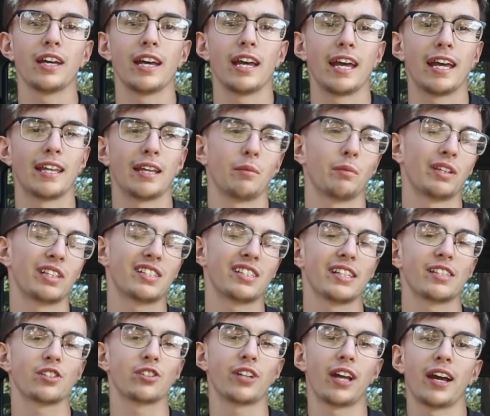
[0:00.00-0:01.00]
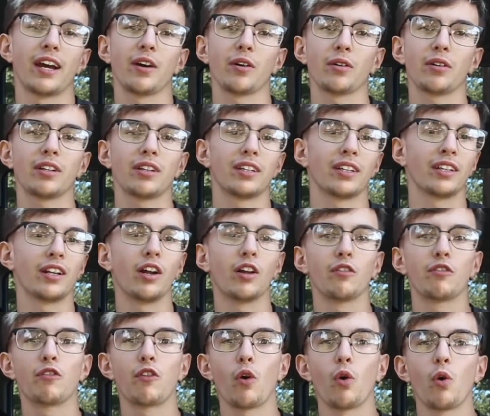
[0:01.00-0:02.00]
and then when the seats are down it
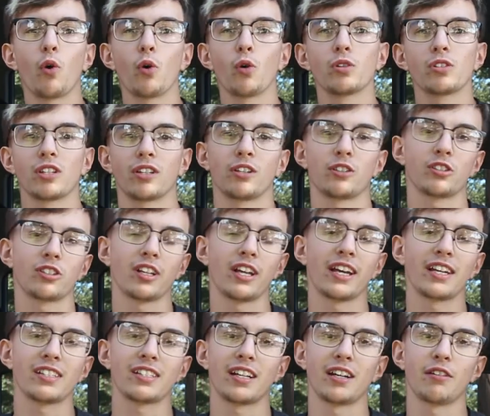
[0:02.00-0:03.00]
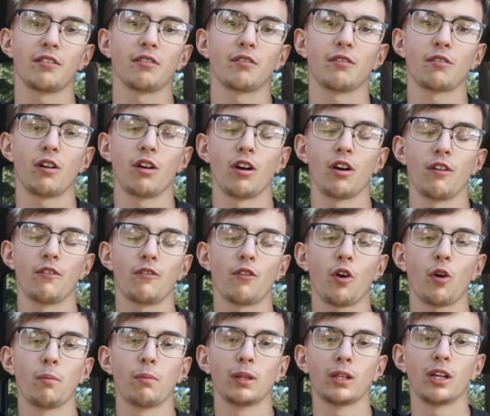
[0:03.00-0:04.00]
unfolds and there's legs that
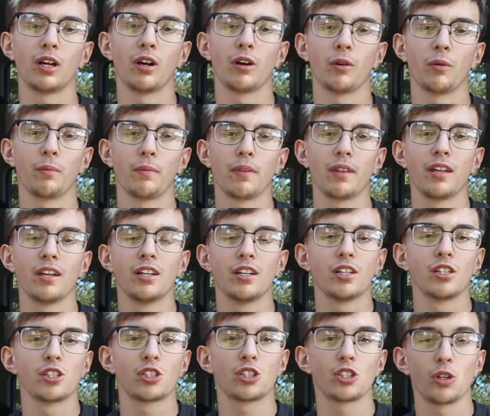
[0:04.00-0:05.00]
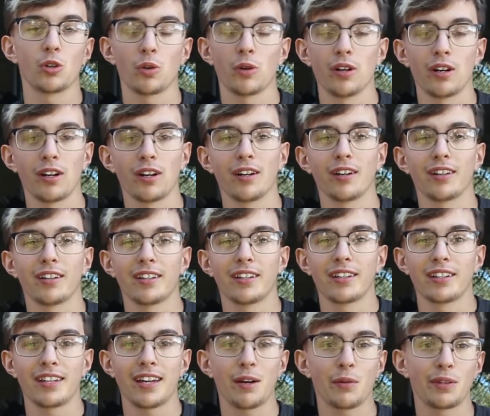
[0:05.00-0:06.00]
fall below. So
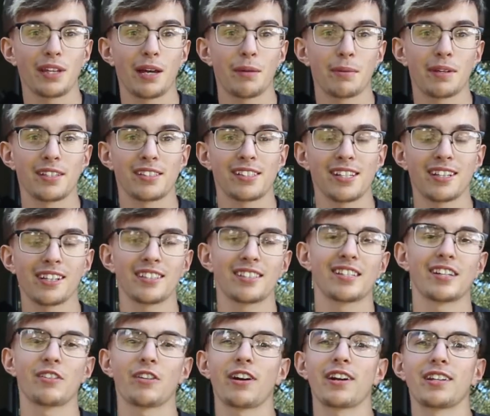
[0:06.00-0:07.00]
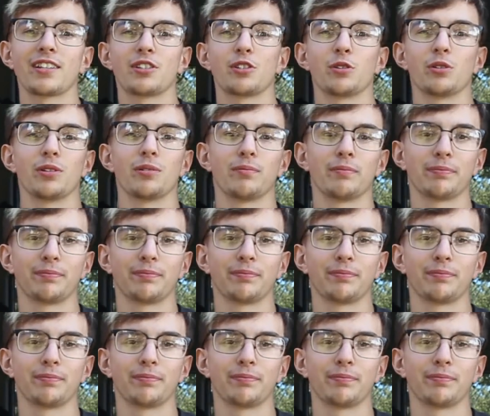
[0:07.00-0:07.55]
yeah, with that being said, let's get right into it.